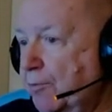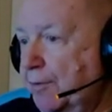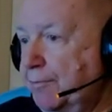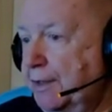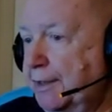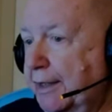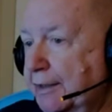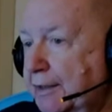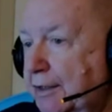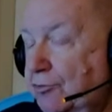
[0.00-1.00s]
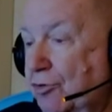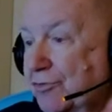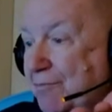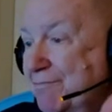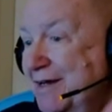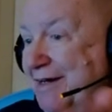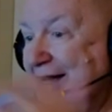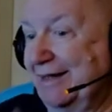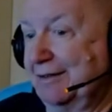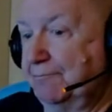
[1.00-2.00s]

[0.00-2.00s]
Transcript: at midnight, and so from midnight,